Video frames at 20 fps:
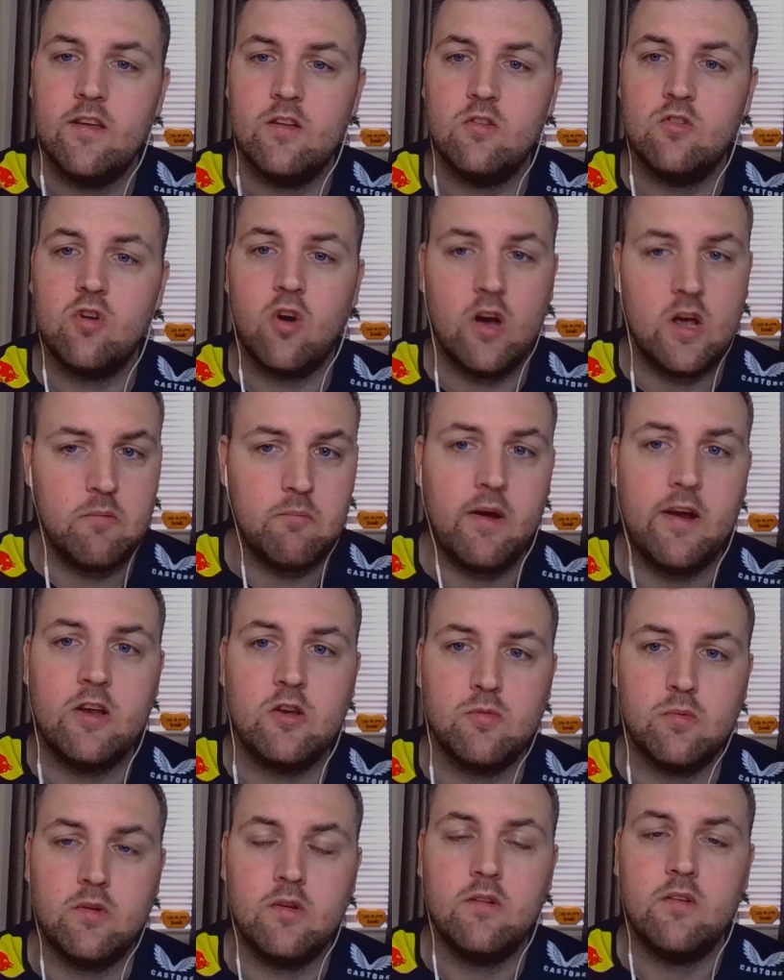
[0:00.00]
tyre
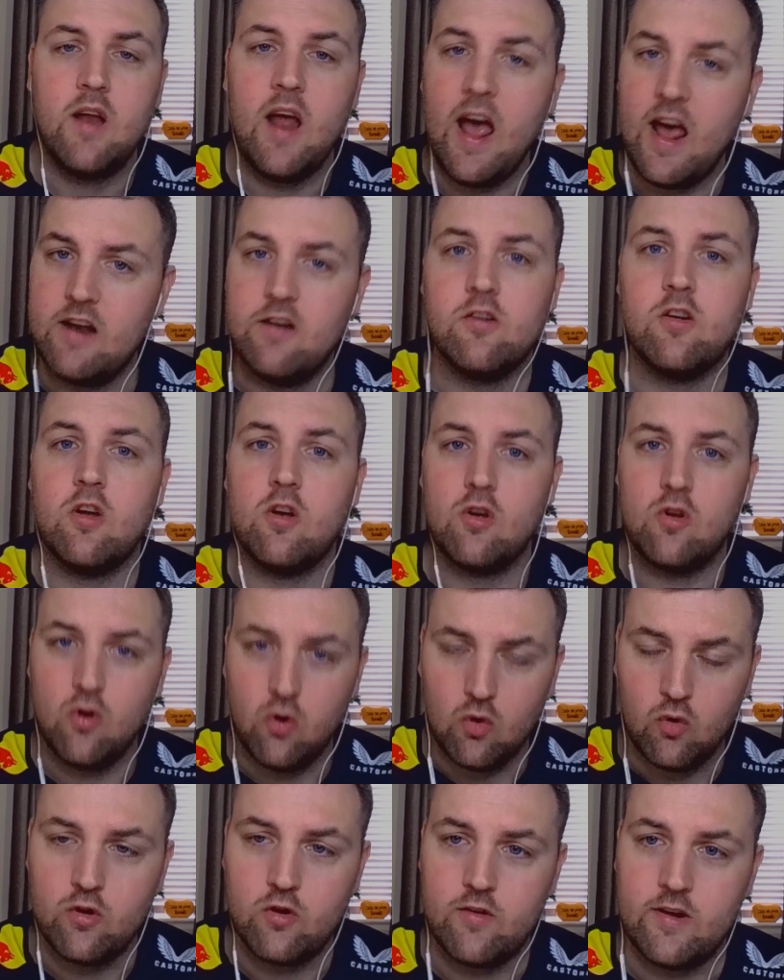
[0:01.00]
management and
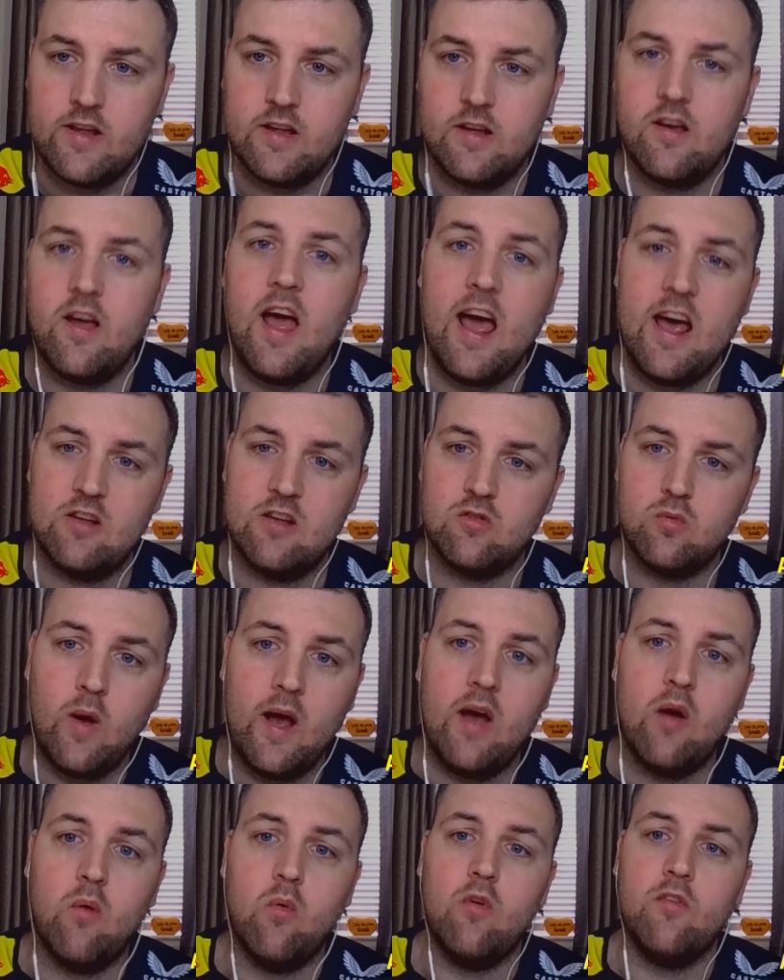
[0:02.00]
cornering as
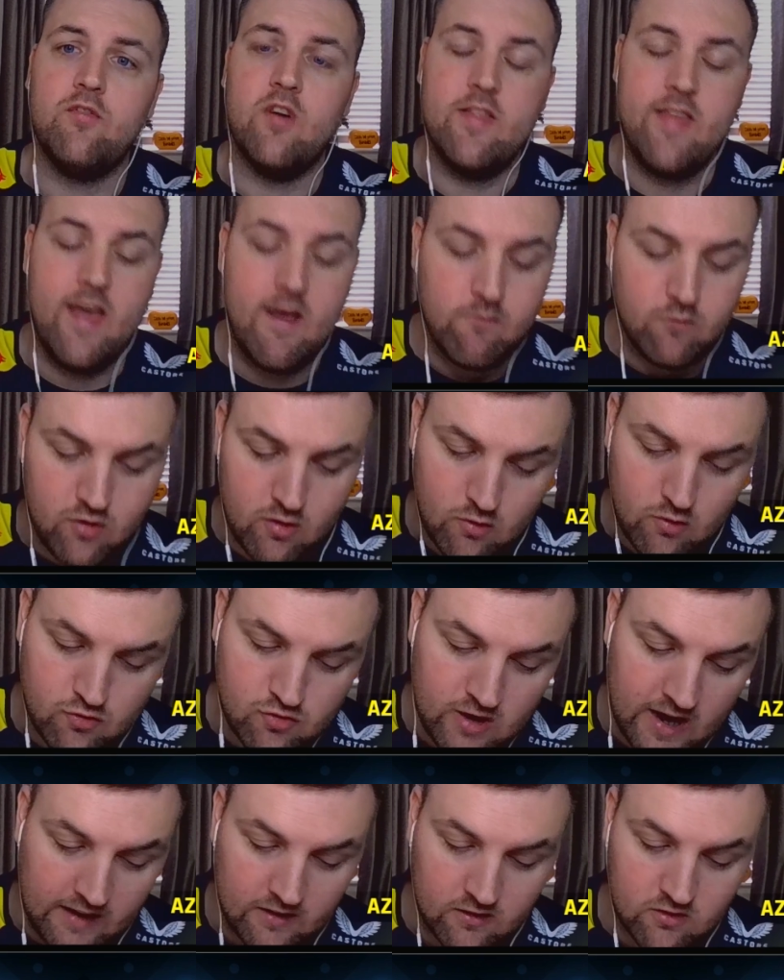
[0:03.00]
well for them 2
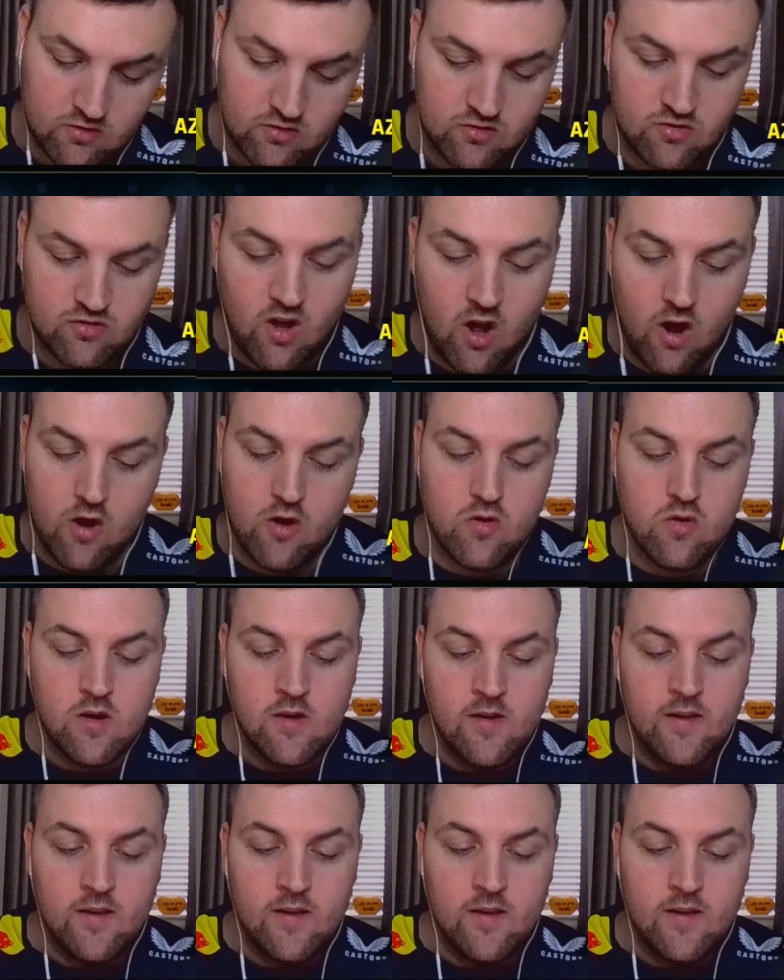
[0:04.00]
tracks. So